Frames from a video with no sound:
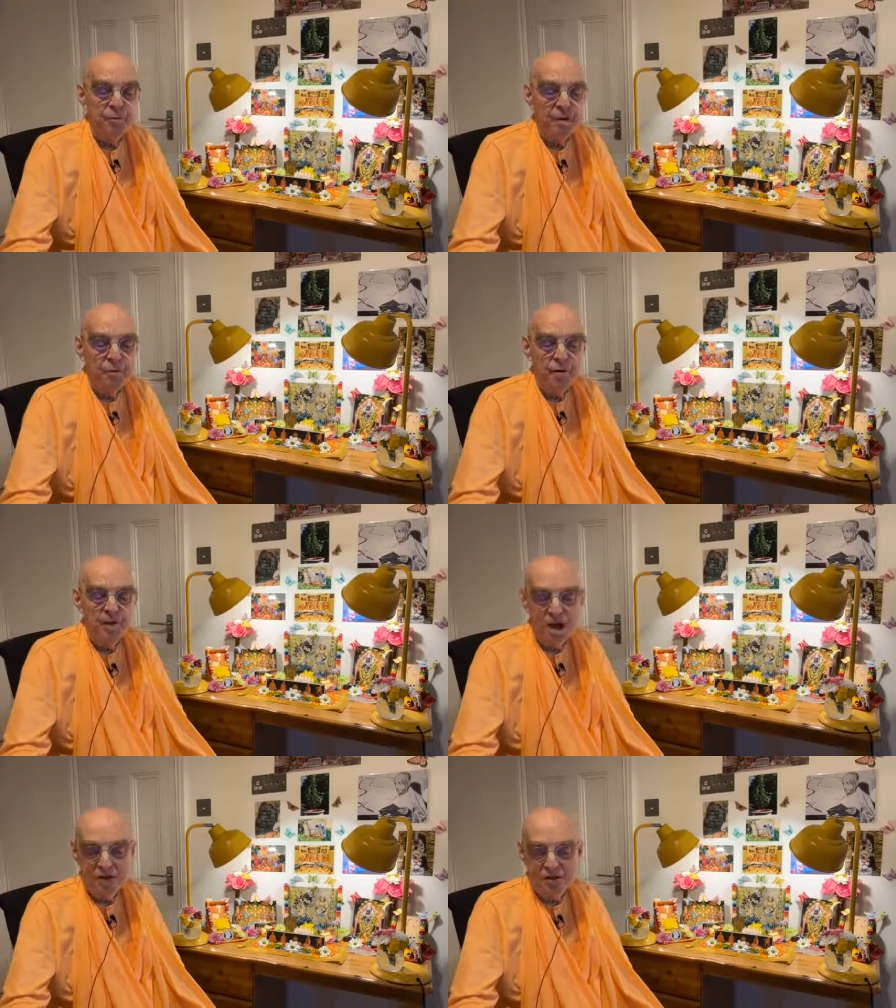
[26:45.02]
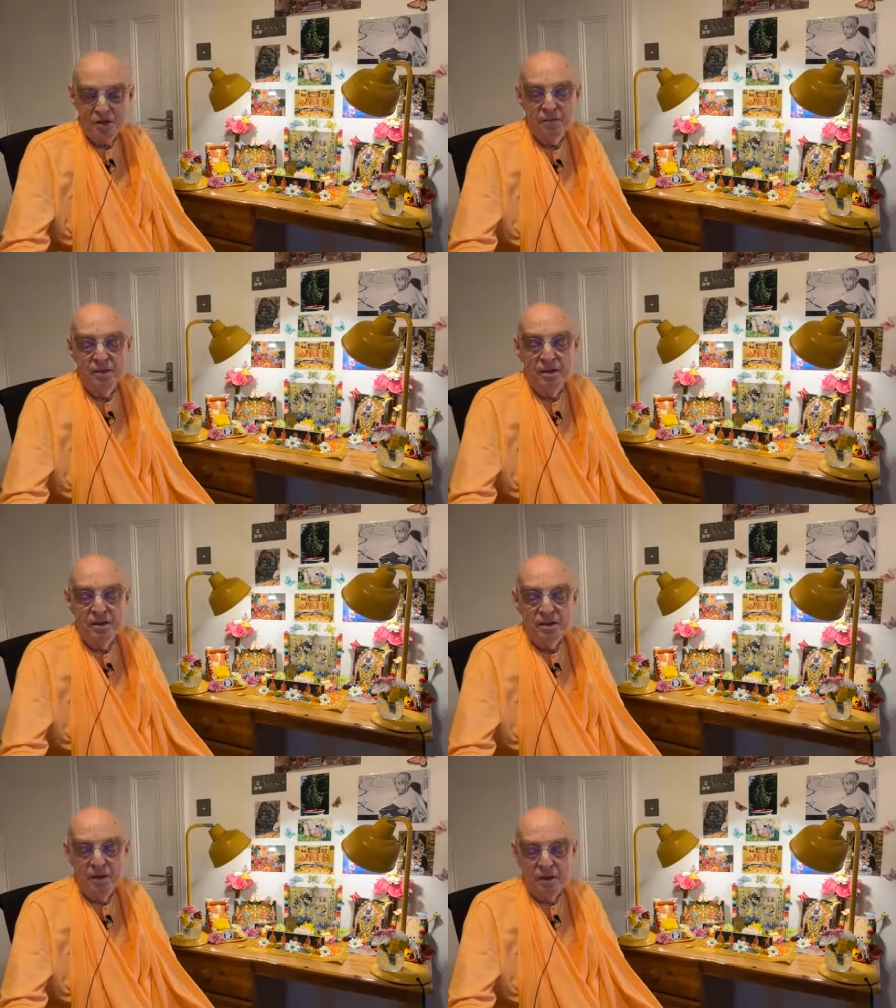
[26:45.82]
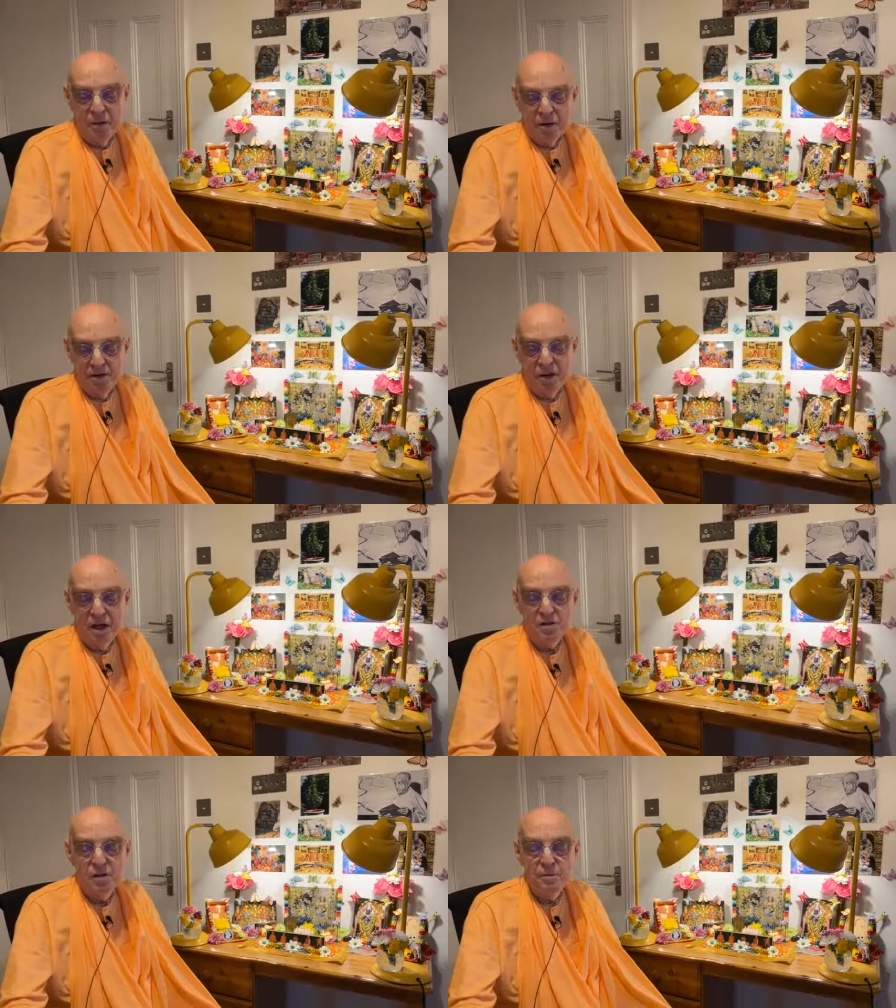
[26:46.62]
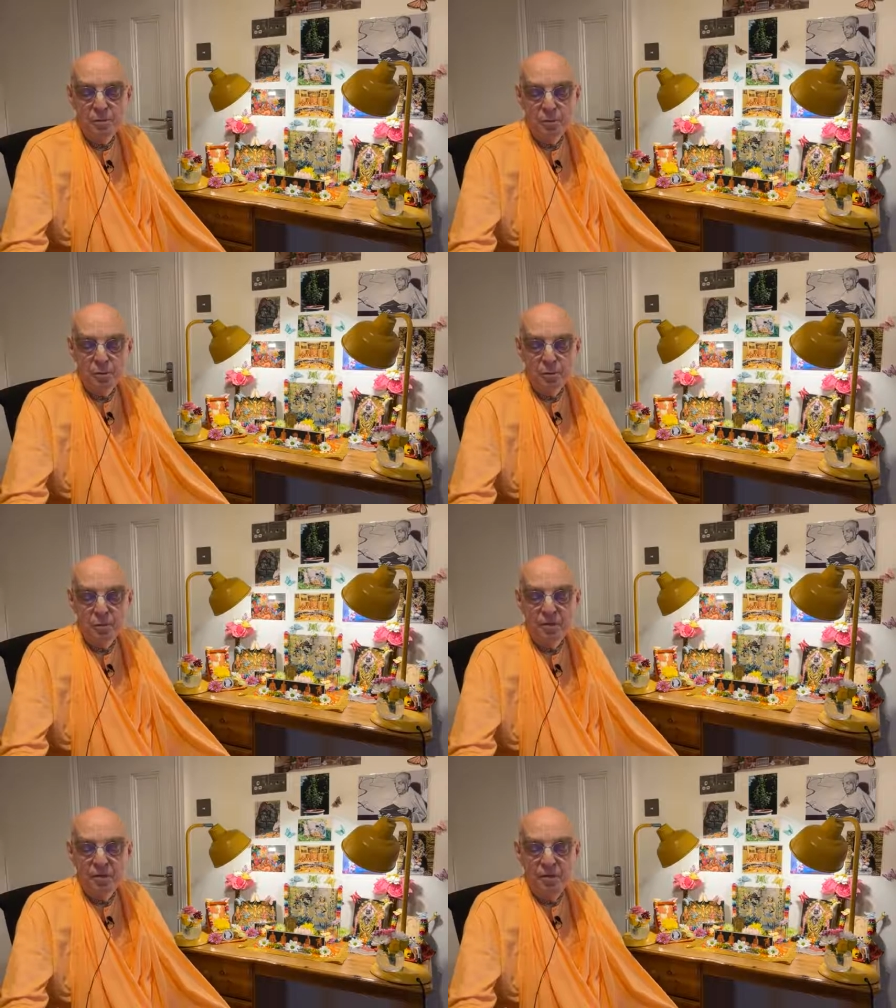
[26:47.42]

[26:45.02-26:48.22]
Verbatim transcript: Hiranyaksha and Hiranyakashipu,